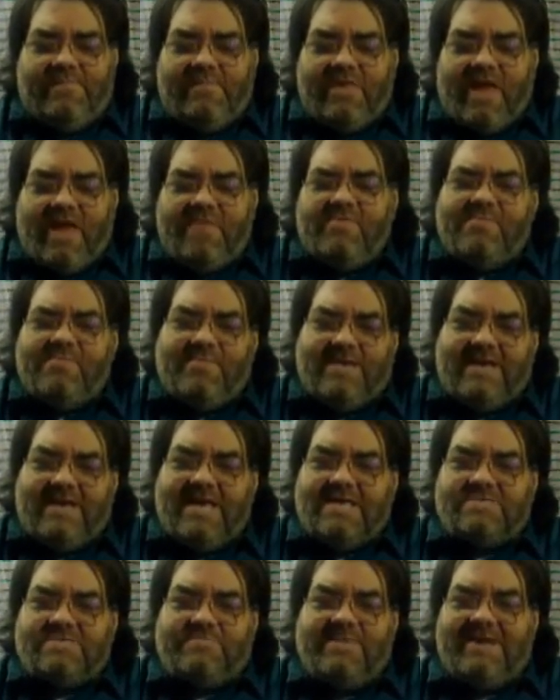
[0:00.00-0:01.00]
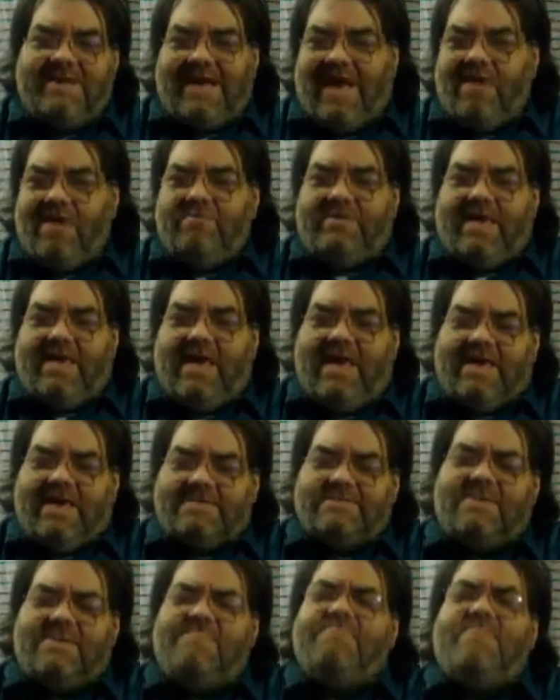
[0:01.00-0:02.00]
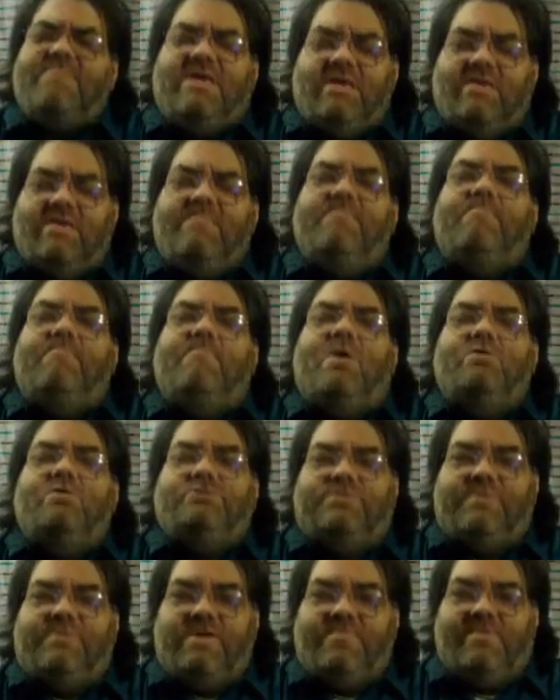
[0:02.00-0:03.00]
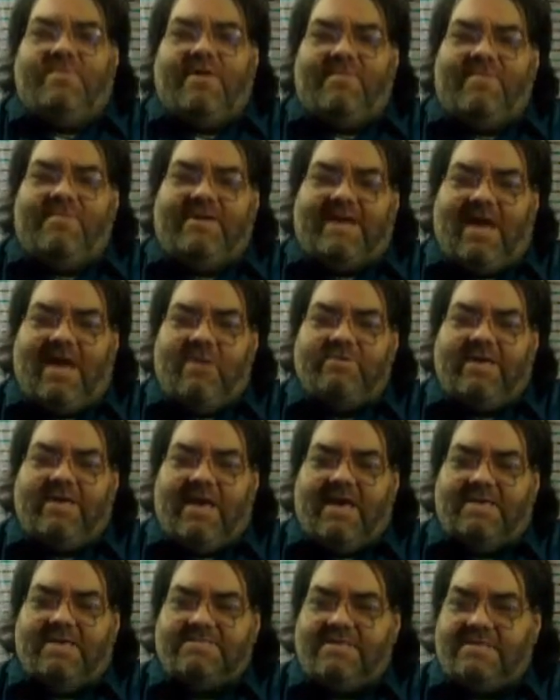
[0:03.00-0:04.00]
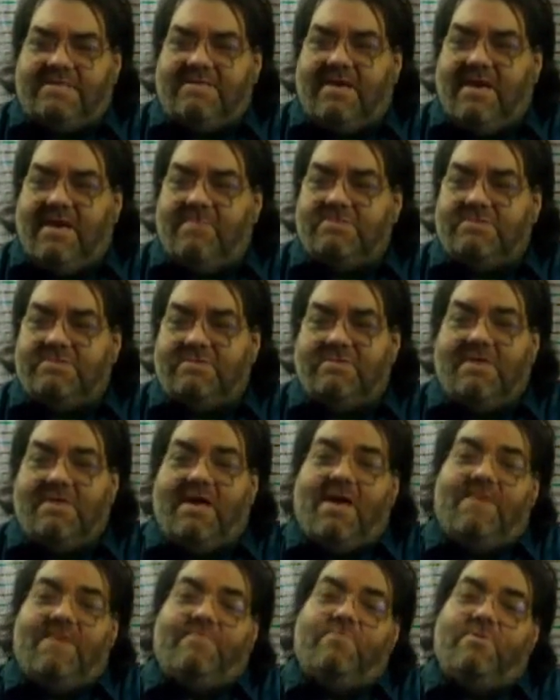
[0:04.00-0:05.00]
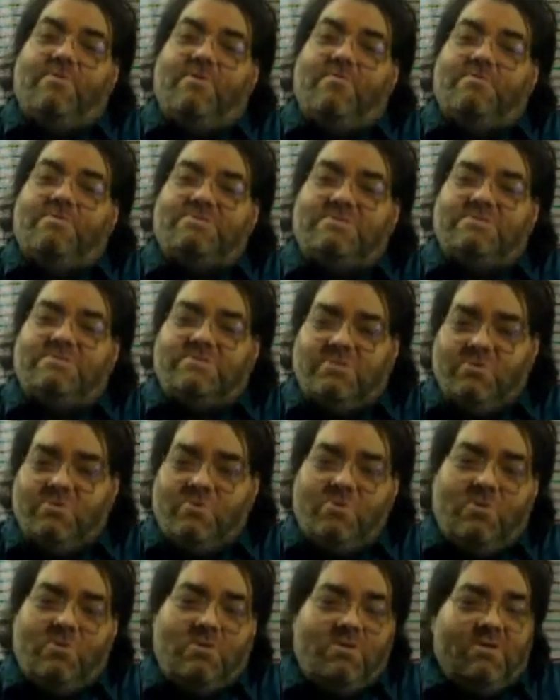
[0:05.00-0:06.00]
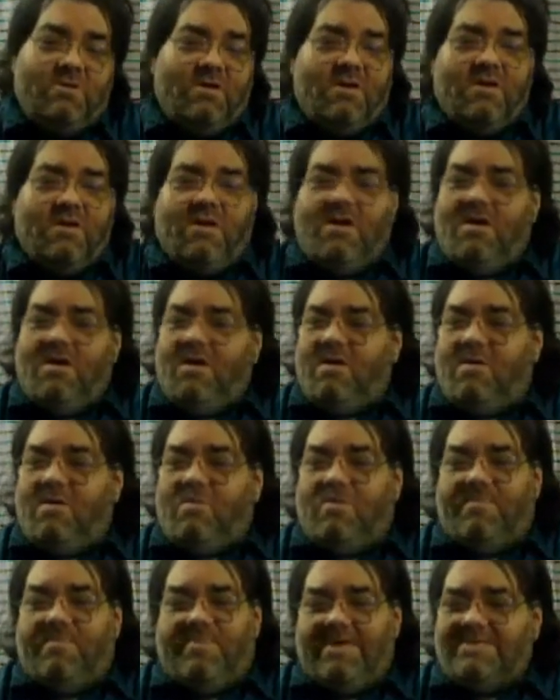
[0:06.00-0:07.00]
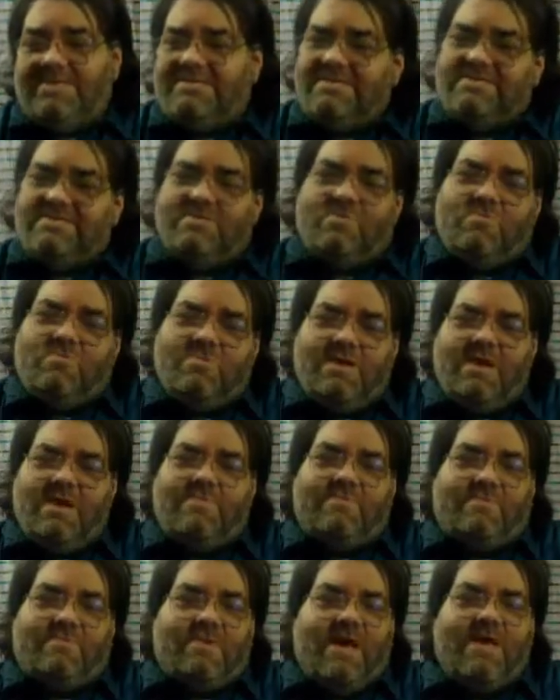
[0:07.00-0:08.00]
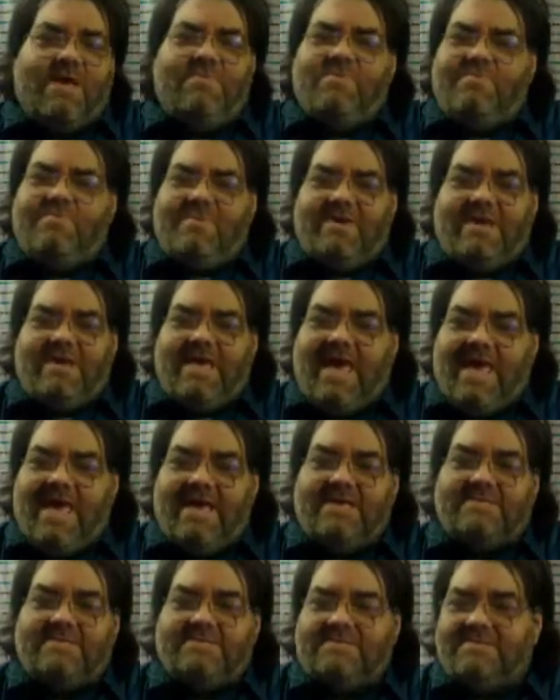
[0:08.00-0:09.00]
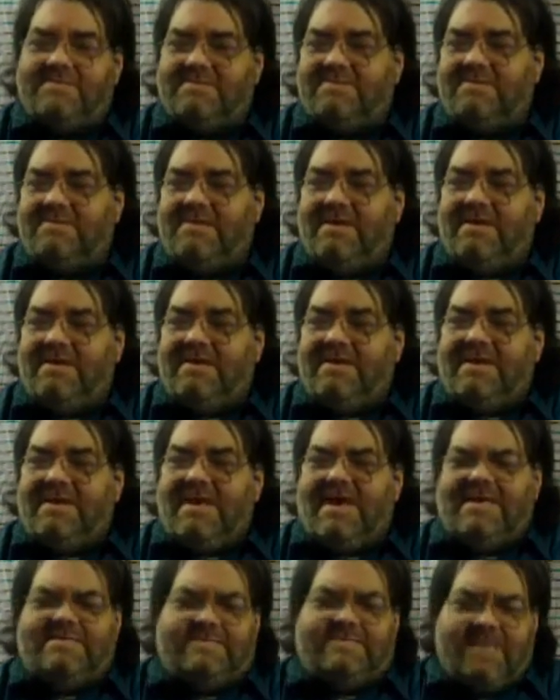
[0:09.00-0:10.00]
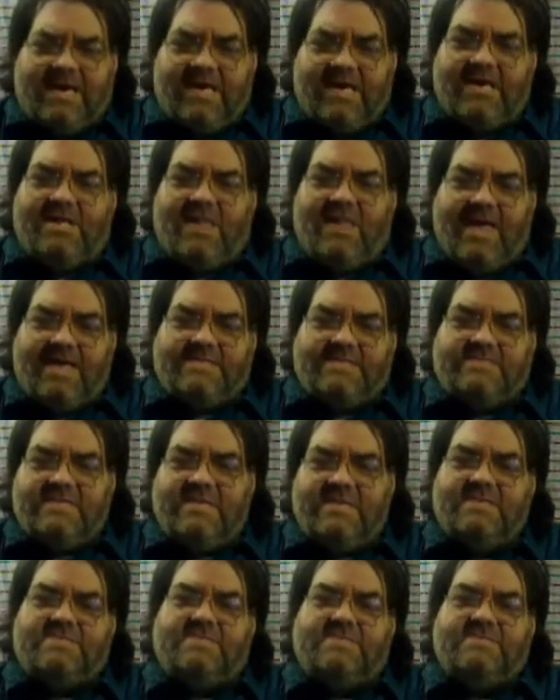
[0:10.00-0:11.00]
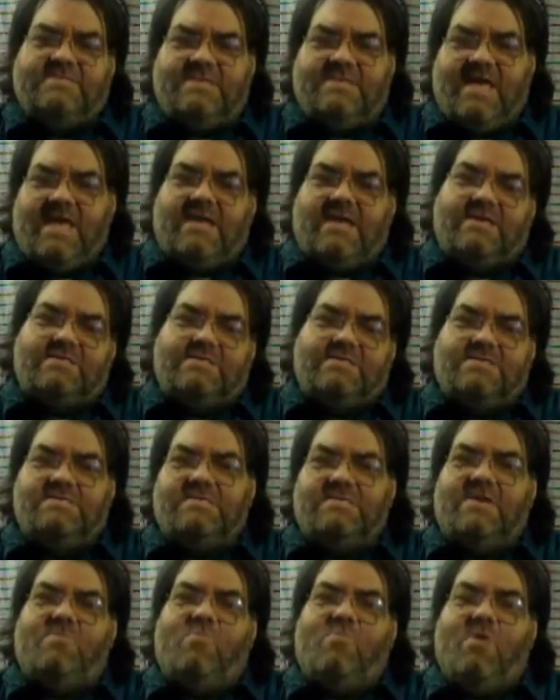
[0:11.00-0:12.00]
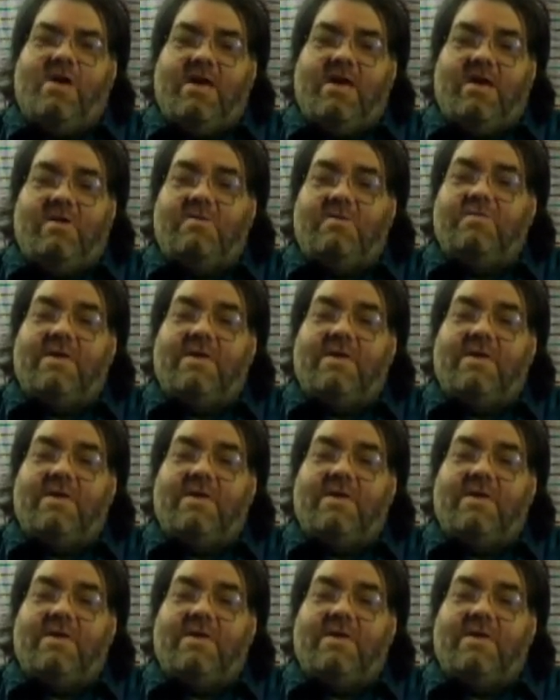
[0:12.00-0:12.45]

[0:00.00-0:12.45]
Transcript: everybody has been outcast. Most people have been outcast at times in their life, whether it was in school or business or whatever. Everybody has a second-class citizen status in some way, or